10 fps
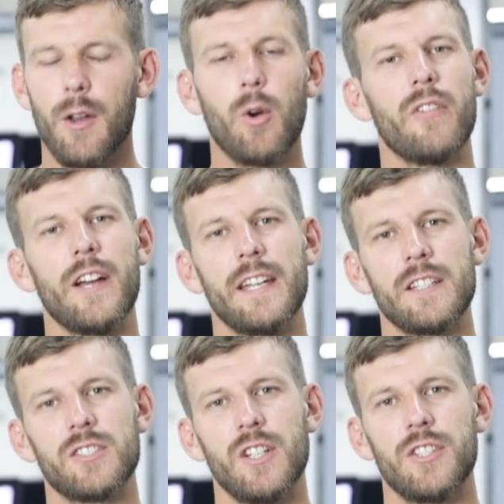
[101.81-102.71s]
and all of our
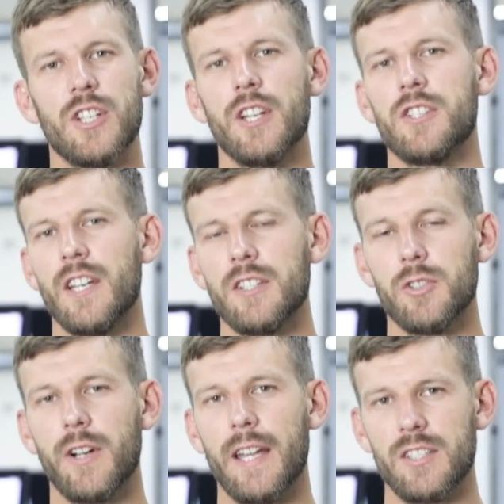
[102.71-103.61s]
inks are
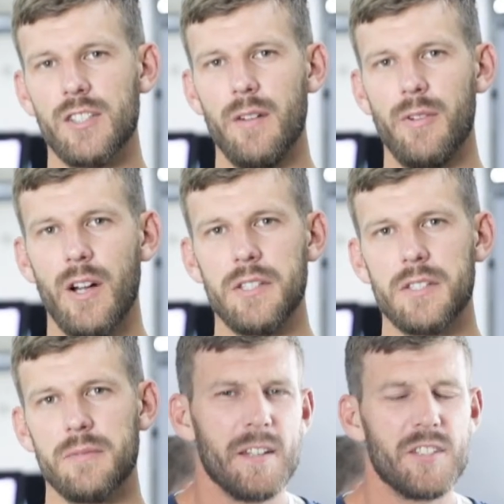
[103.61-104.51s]
GOTS organic certified.
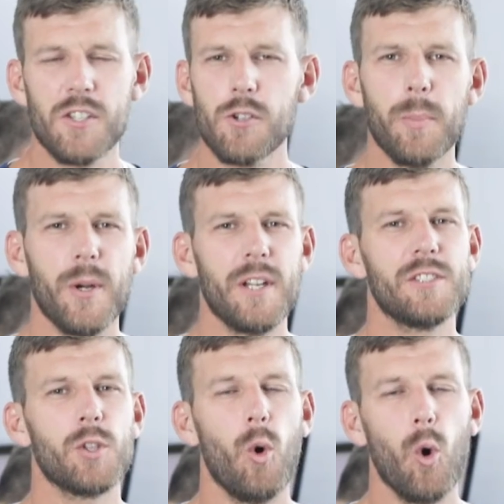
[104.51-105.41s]
Digital printing
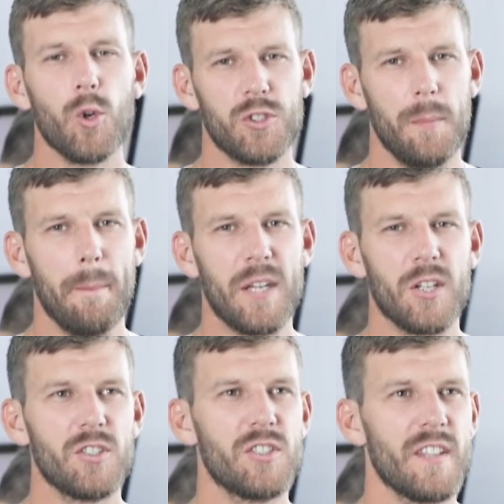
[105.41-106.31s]
is awesome
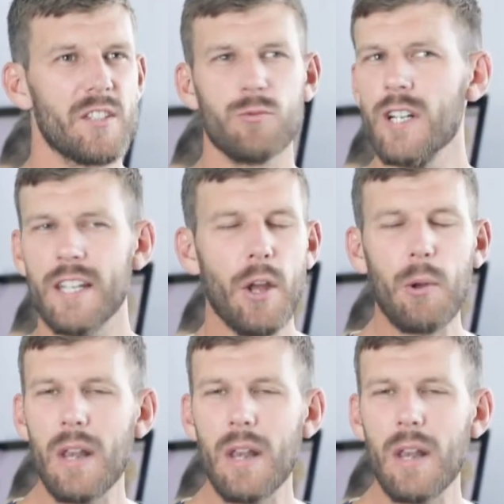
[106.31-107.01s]
because there's really no